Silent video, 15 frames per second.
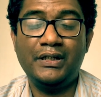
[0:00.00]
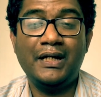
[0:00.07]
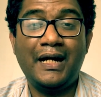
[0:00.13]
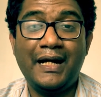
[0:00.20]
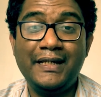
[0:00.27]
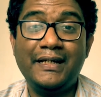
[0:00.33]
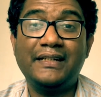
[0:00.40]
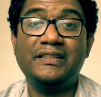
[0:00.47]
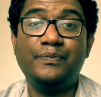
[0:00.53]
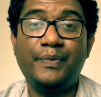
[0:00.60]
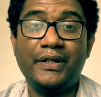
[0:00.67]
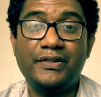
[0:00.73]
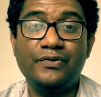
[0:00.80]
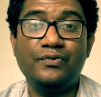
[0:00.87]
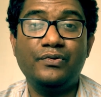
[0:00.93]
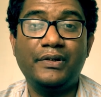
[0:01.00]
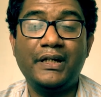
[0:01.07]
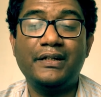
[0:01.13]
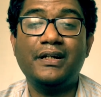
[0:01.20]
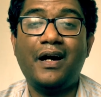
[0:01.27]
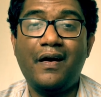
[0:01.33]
I expect you to get